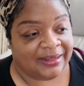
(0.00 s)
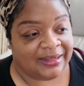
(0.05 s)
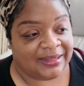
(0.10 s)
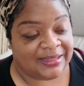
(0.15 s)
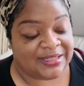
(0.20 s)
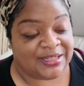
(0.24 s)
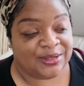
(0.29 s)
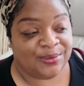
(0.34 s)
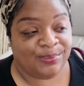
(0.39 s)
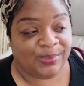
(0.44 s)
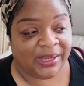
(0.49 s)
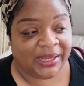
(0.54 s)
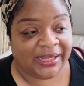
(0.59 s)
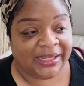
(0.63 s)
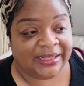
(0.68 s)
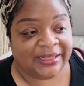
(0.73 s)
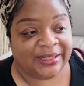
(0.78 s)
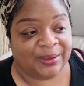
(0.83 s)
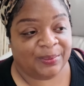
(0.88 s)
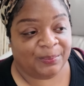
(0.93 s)
to
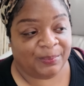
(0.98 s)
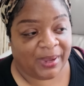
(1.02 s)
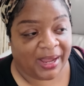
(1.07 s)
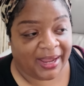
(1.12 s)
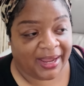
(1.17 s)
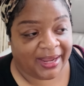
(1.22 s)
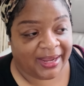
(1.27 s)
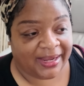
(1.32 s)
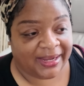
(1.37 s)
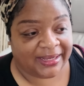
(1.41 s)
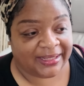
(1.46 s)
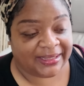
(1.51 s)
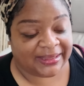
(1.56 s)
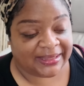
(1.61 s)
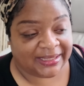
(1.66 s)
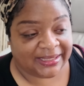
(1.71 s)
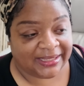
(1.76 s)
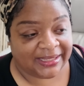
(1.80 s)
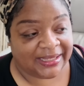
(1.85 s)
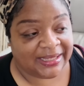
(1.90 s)
me, the main
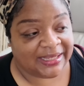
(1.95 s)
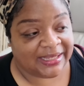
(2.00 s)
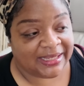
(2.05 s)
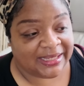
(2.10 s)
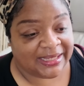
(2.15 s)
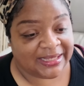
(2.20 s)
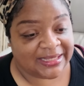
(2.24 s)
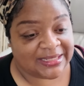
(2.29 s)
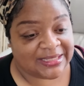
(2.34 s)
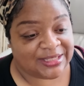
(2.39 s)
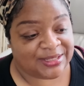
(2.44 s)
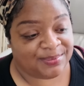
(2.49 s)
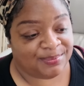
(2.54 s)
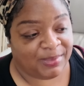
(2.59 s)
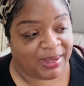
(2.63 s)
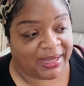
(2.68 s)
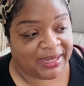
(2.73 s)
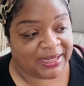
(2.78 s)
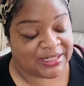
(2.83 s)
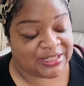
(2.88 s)
thing is to
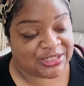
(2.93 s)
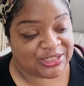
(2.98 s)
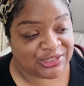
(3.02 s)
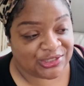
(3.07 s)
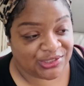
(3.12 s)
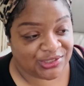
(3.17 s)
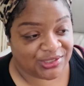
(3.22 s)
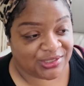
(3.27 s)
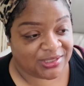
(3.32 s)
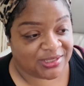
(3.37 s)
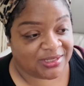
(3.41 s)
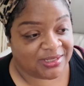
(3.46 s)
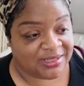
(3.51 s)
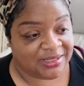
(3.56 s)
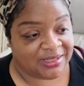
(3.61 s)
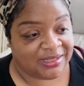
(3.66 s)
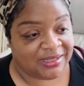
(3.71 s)
make sure